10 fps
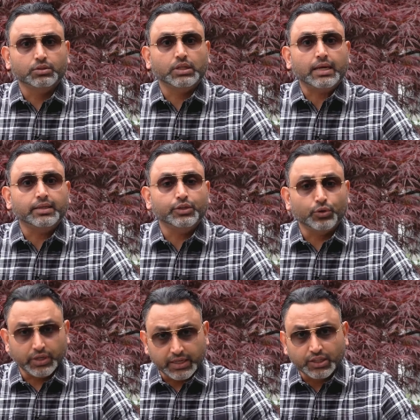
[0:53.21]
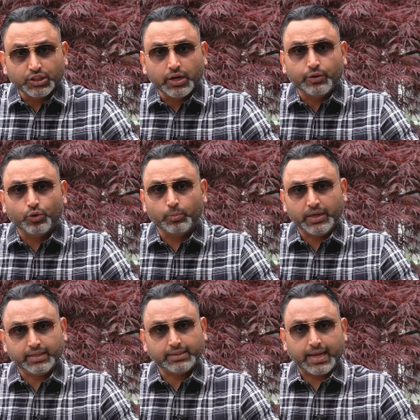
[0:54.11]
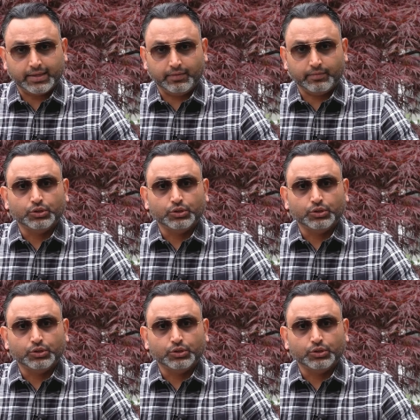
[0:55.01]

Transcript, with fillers: that your initial enrollment is active.